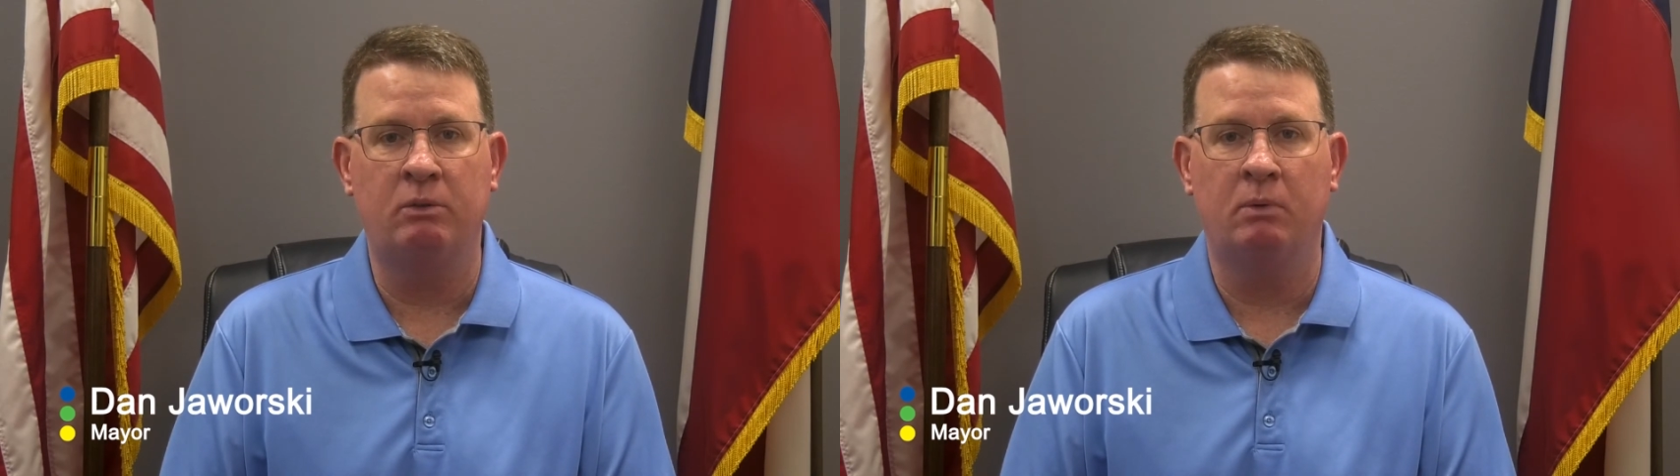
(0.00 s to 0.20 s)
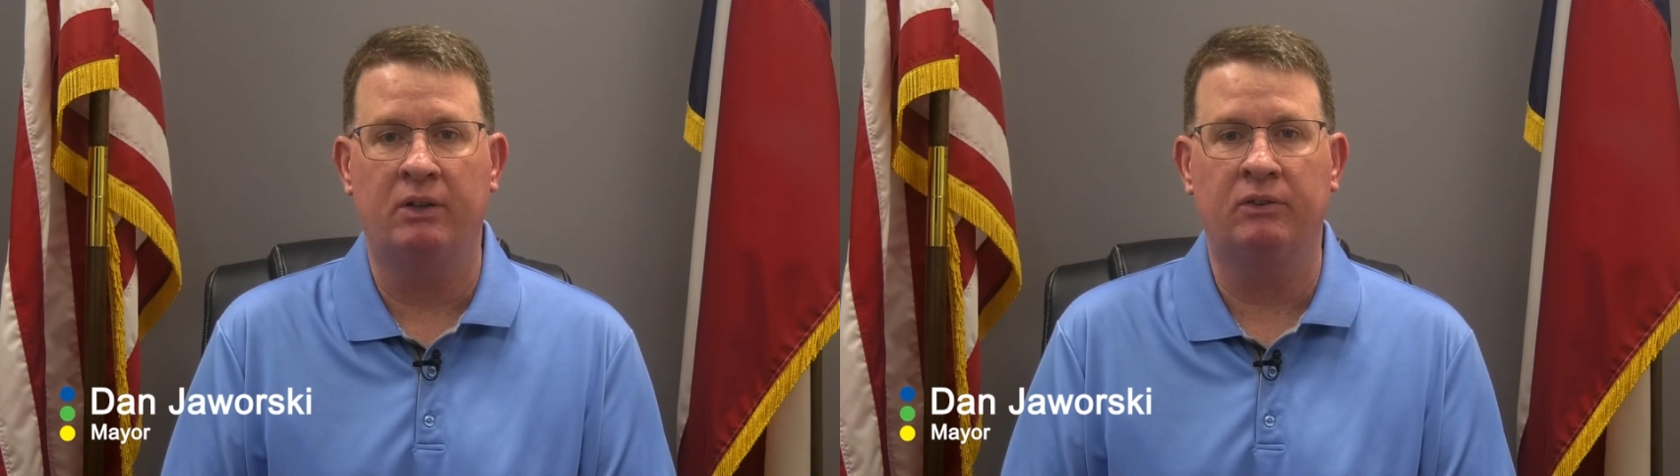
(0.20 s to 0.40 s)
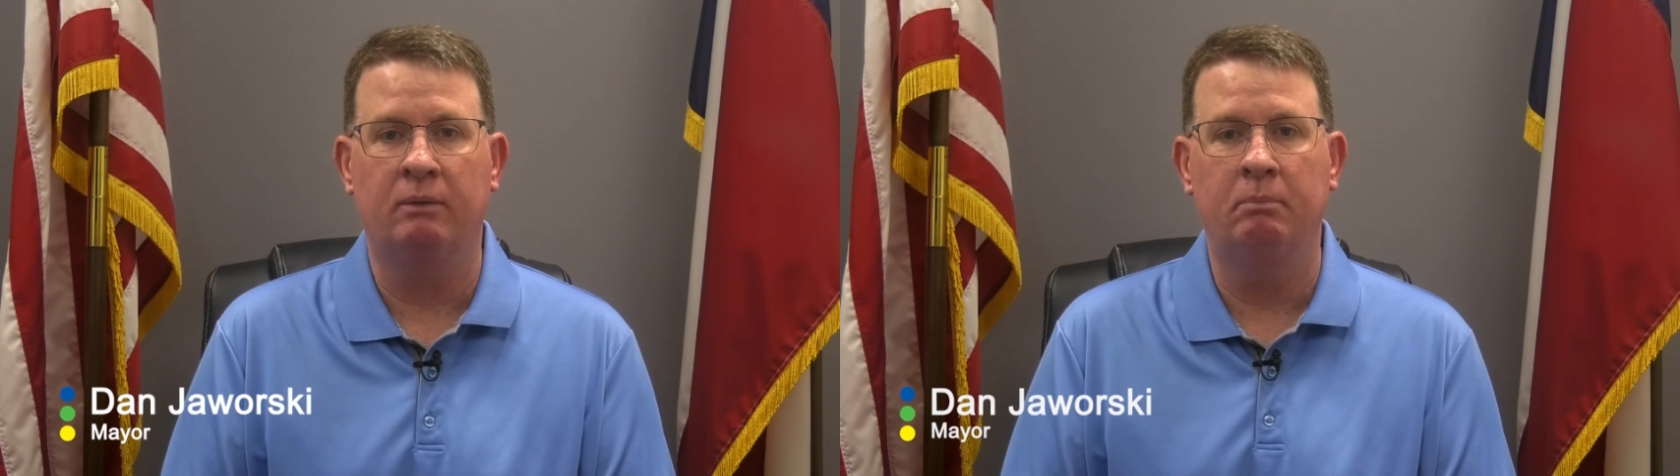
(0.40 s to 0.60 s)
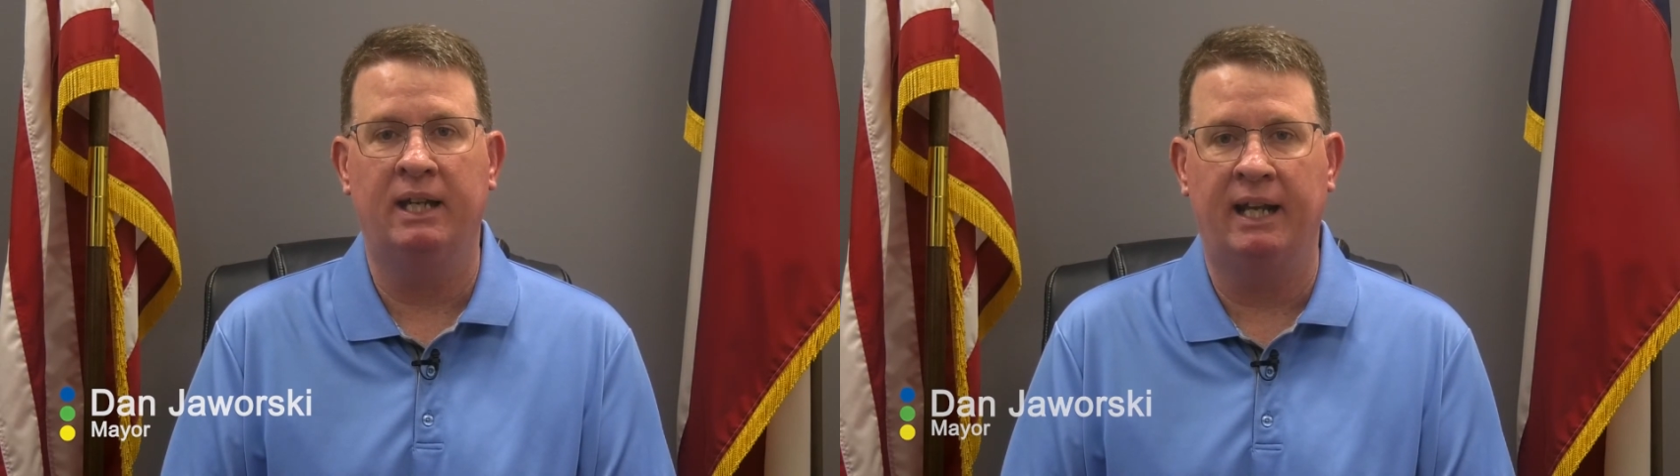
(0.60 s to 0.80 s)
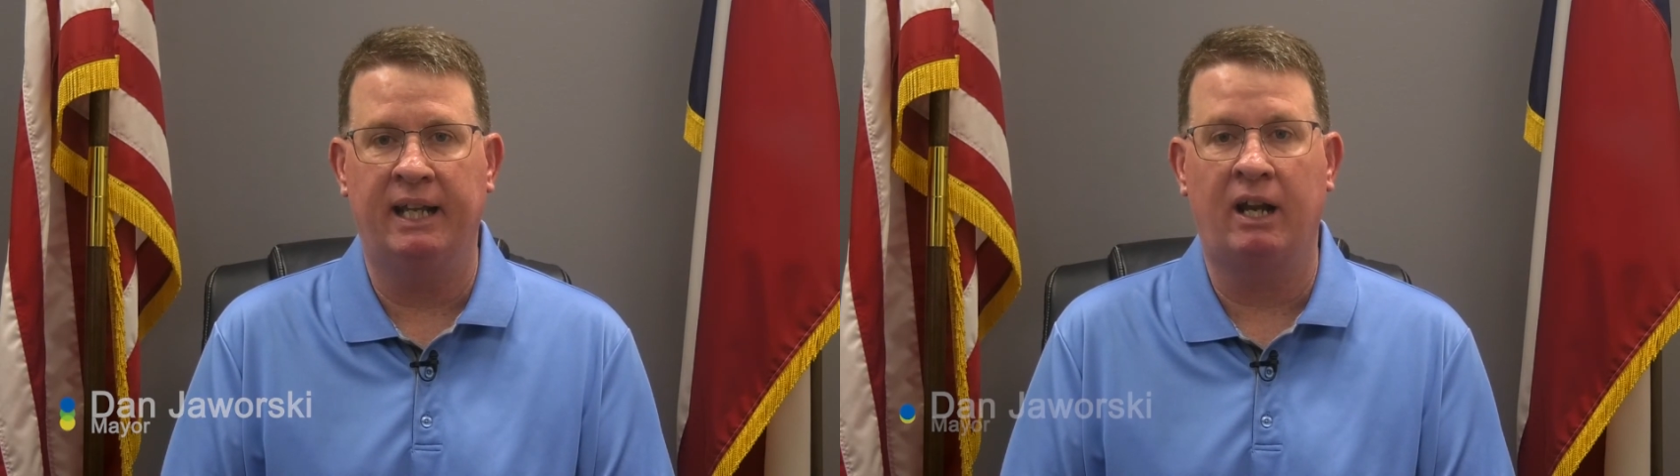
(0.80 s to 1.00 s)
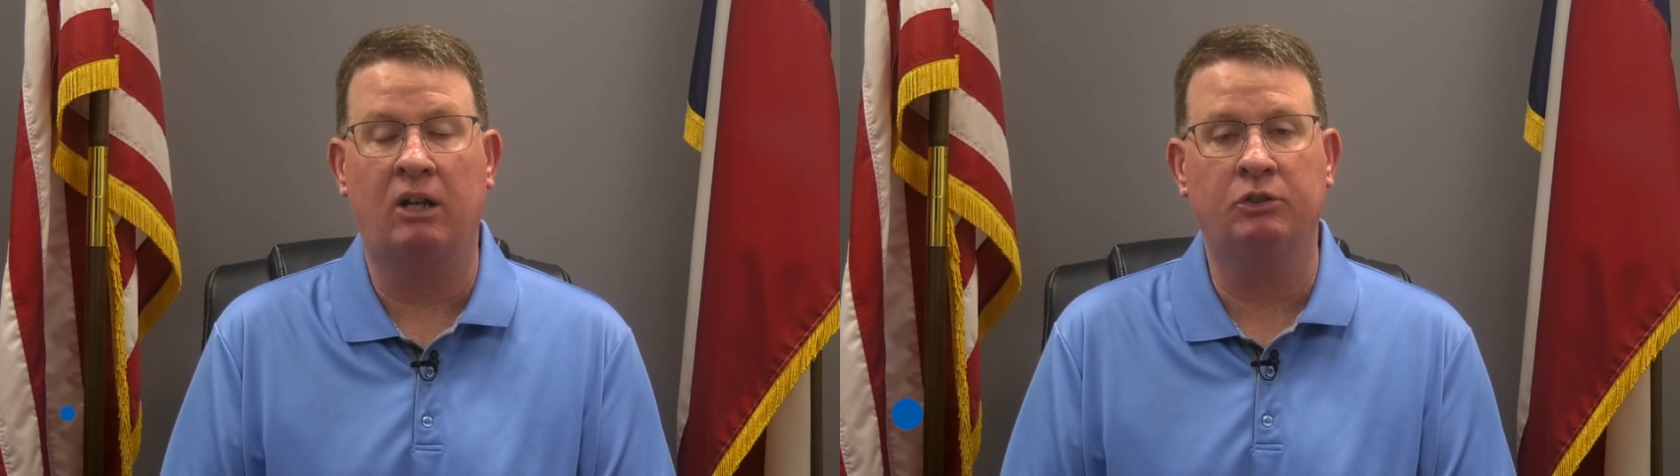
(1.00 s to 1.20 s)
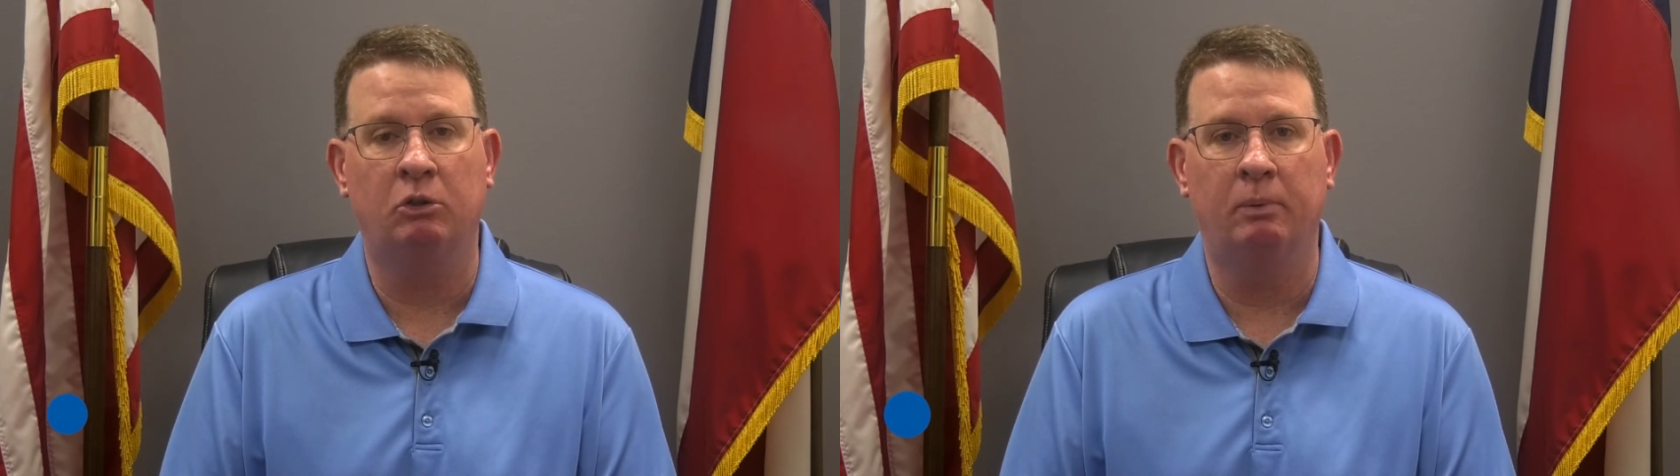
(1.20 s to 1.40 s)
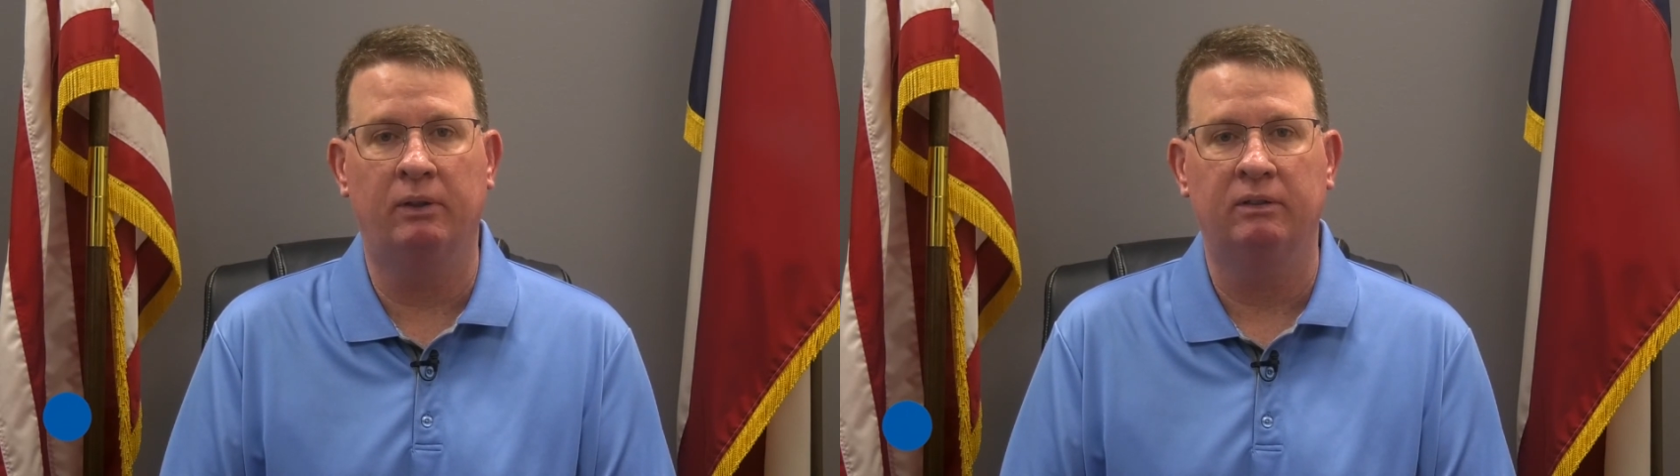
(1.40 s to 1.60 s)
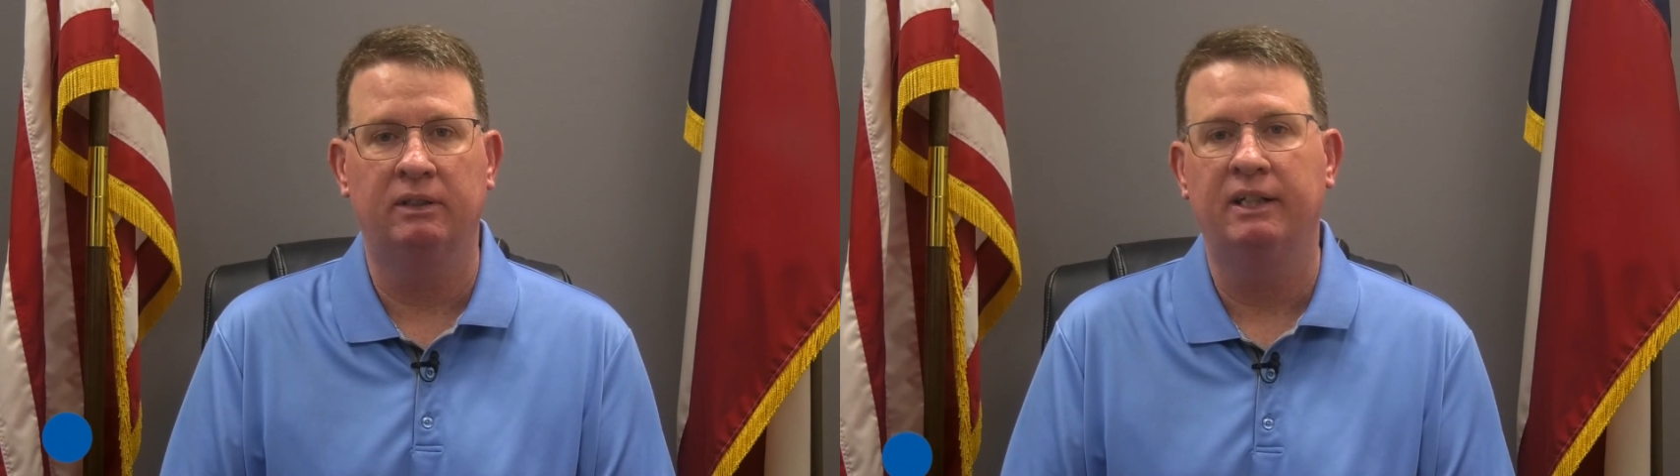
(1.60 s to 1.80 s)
month beginning in October.